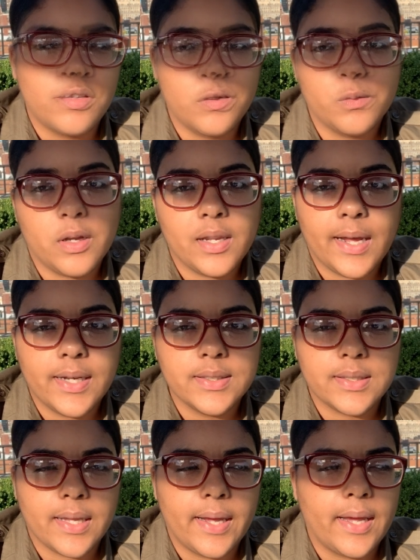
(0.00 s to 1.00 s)
you
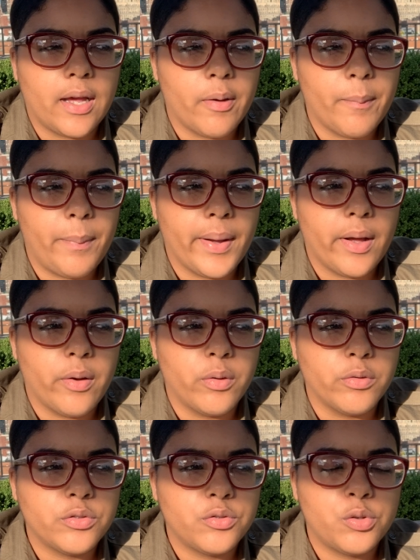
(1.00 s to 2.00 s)
realize, like, about
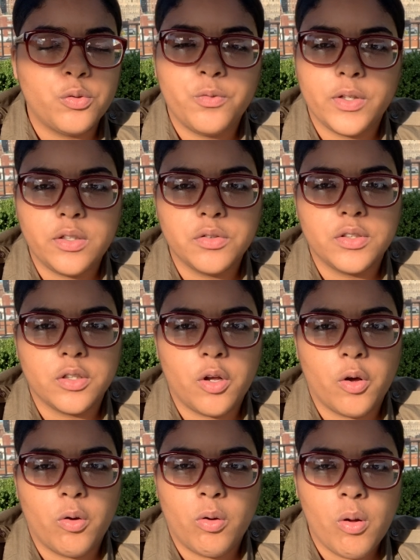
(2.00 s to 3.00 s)
2 videos
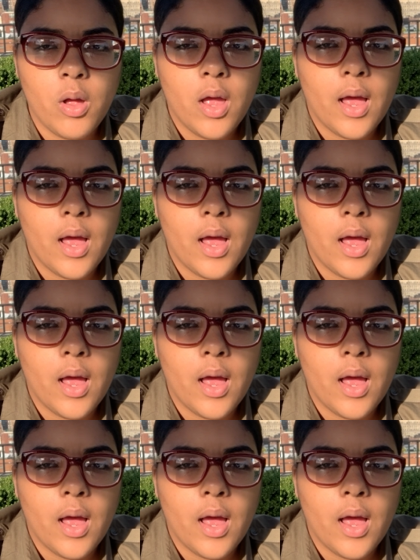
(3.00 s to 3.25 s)
ago